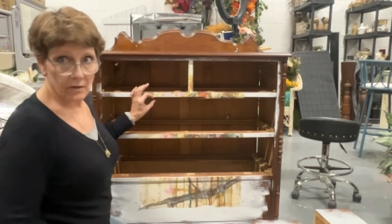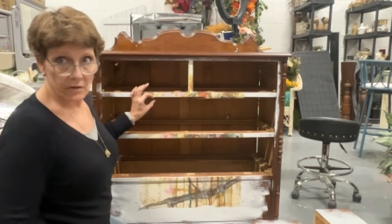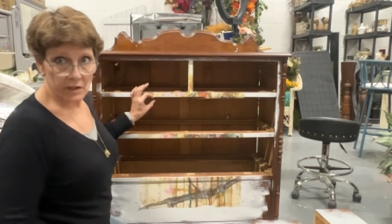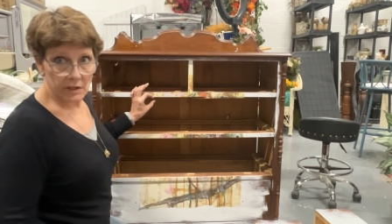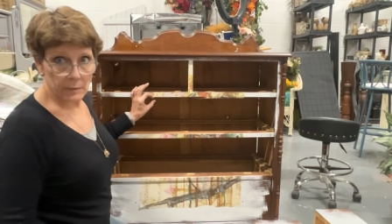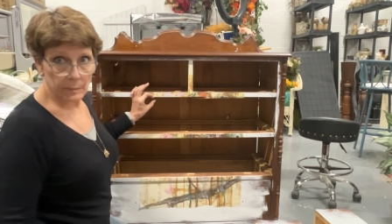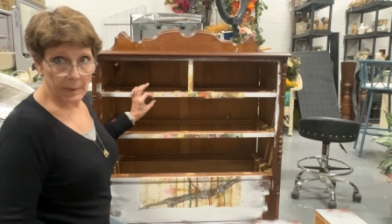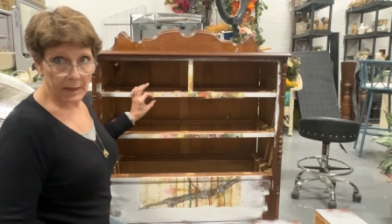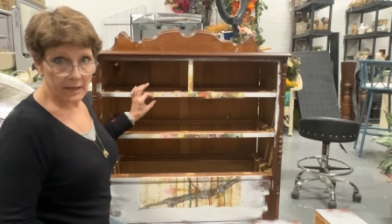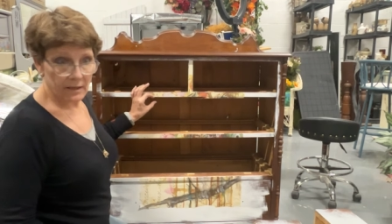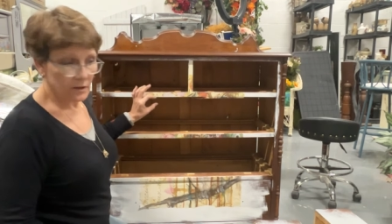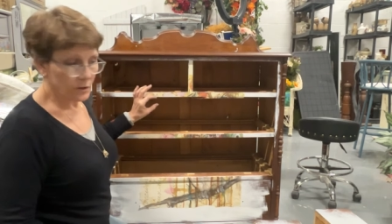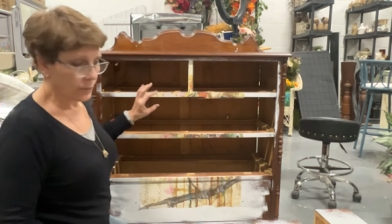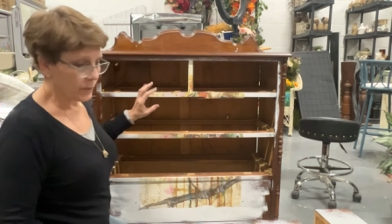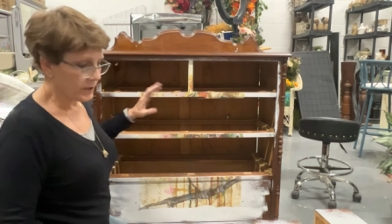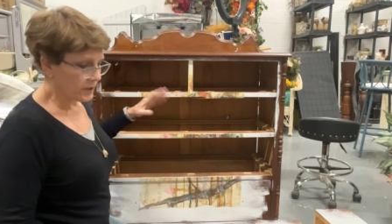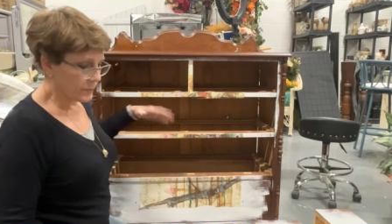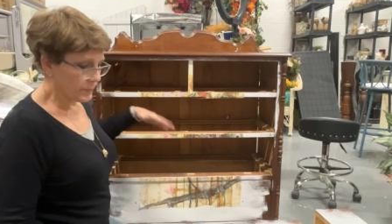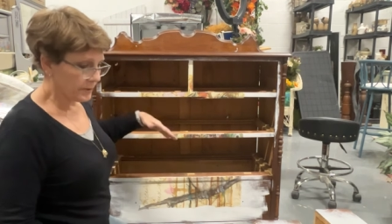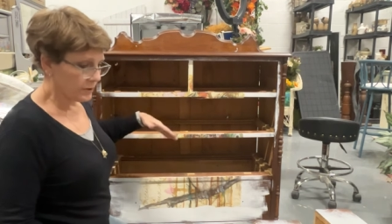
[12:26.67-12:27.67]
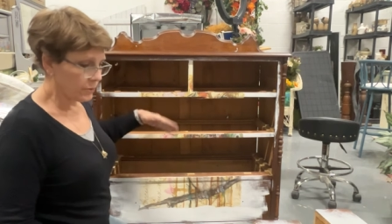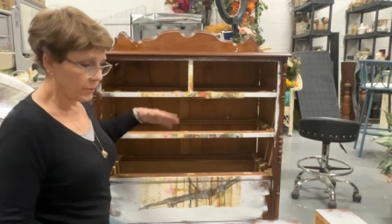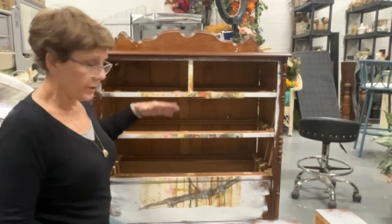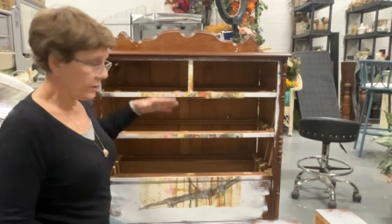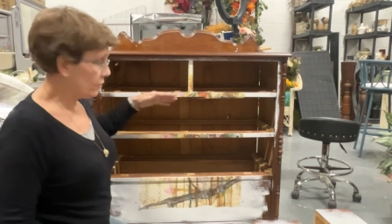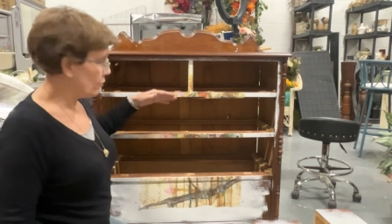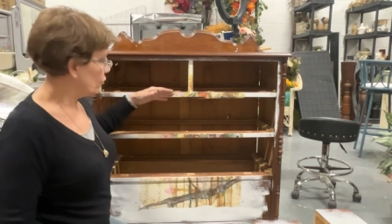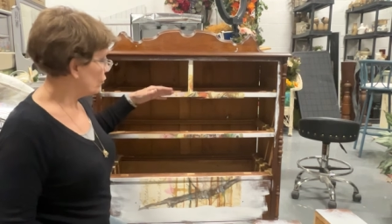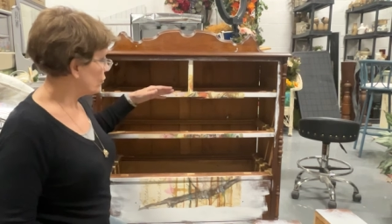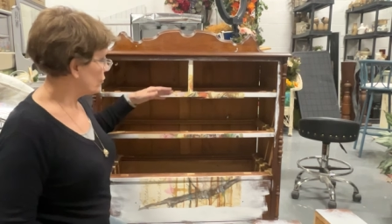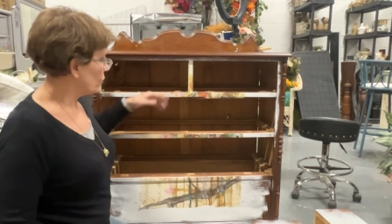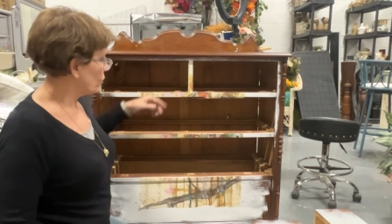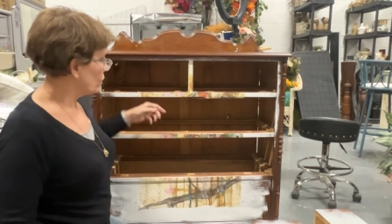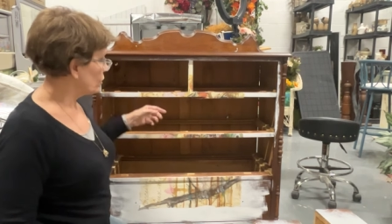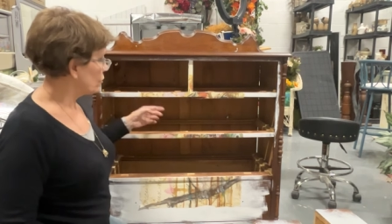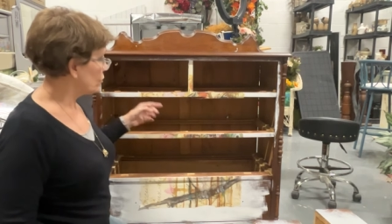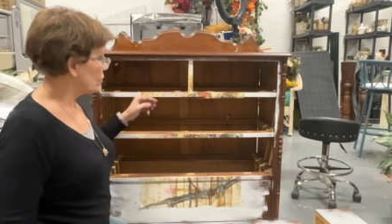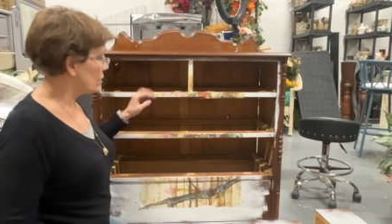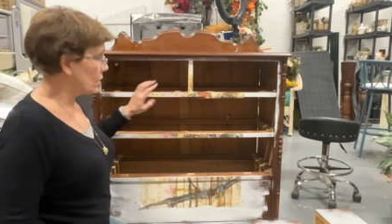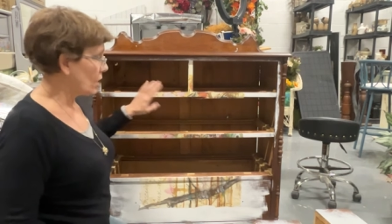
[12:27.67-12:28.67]
the space was between the
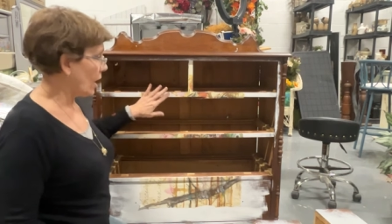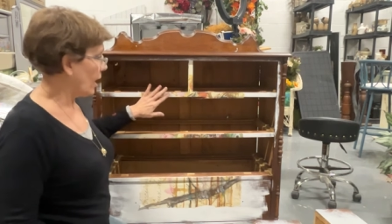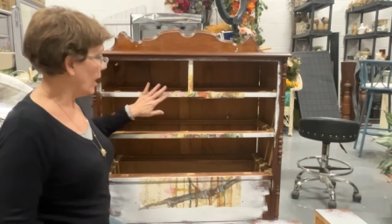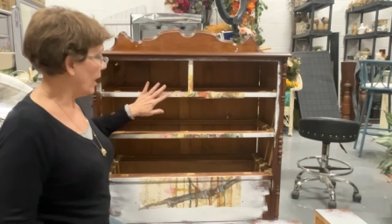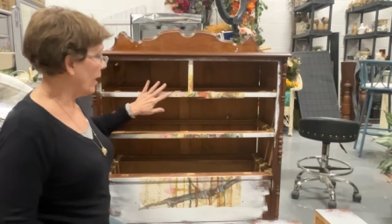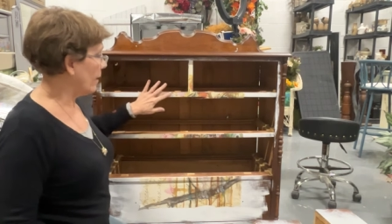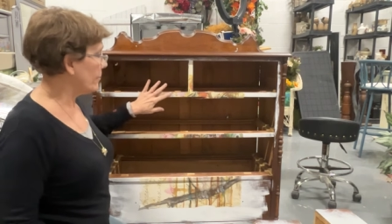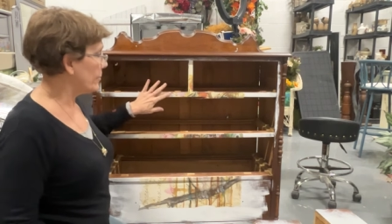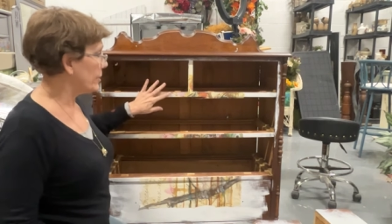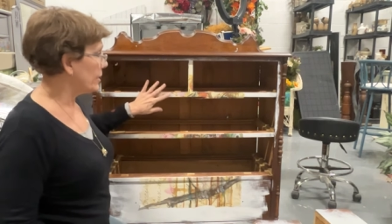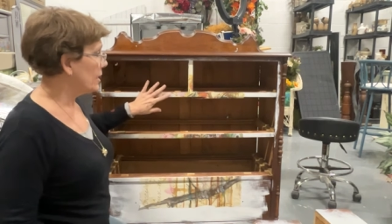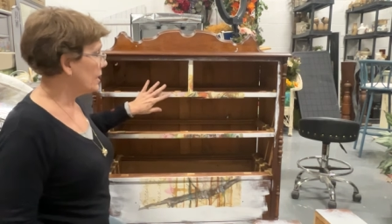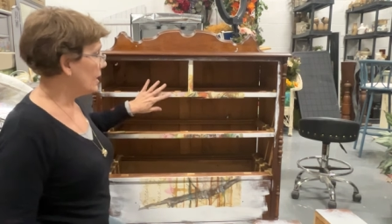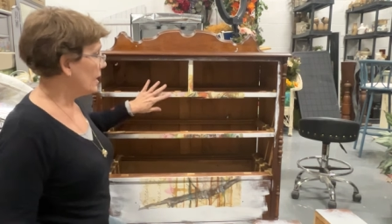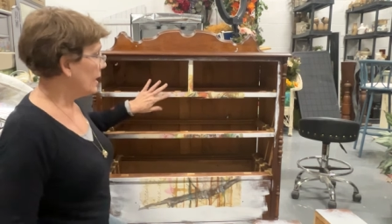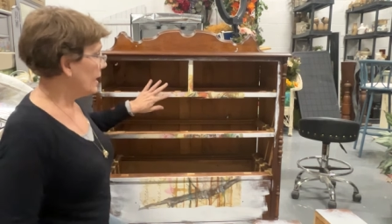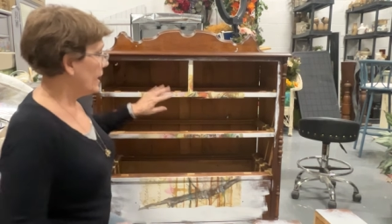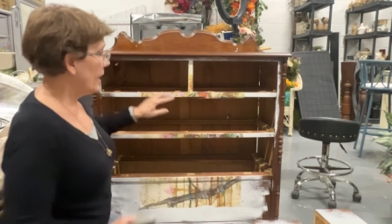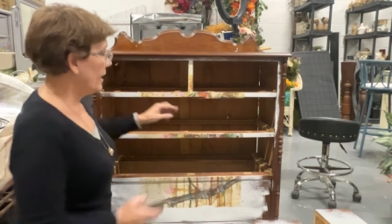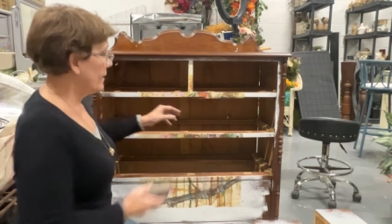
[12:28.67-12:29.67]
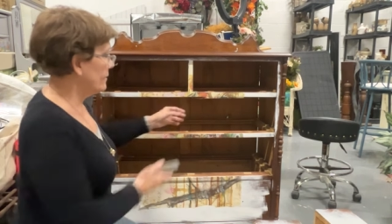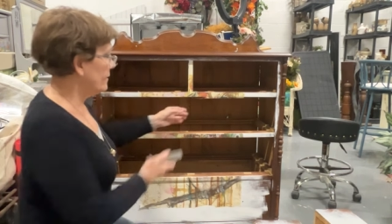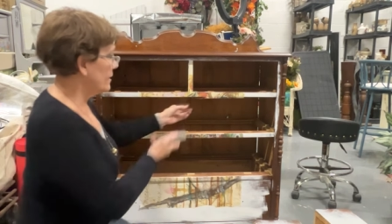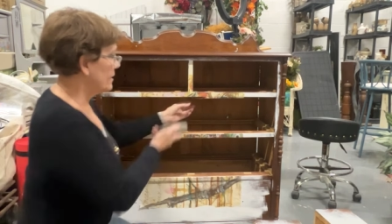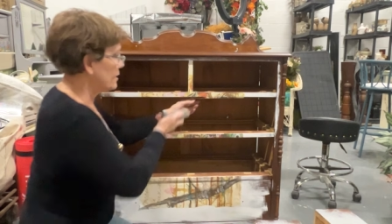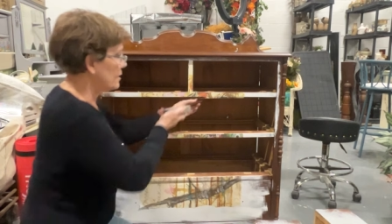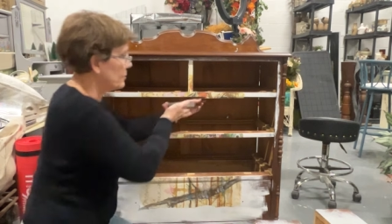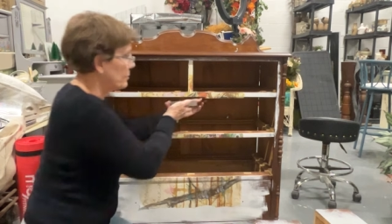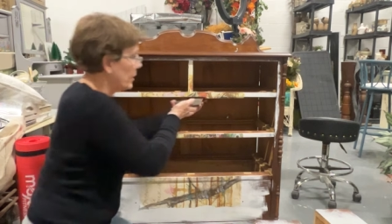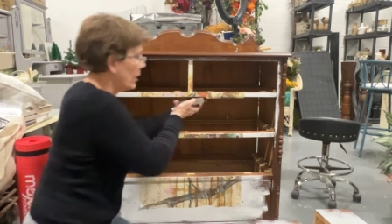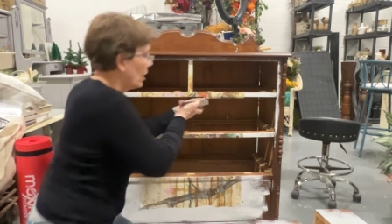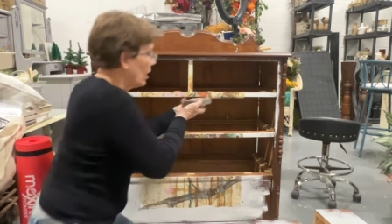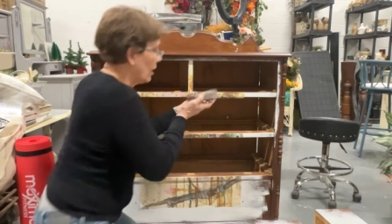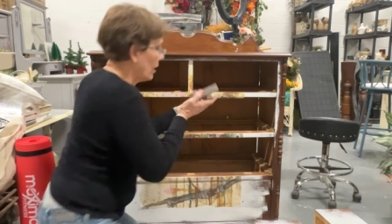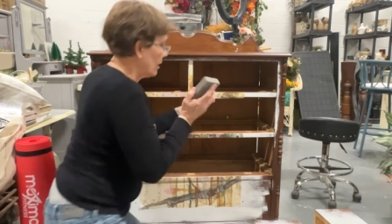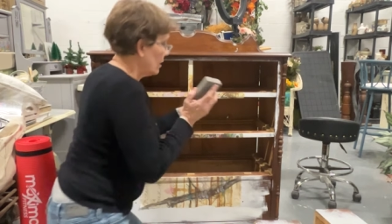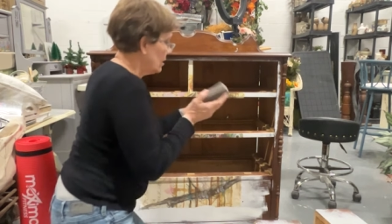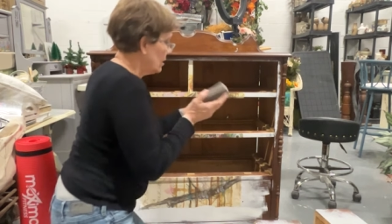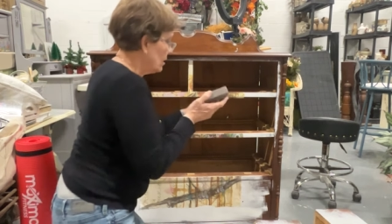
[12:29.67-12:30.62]
drawer top and this bar.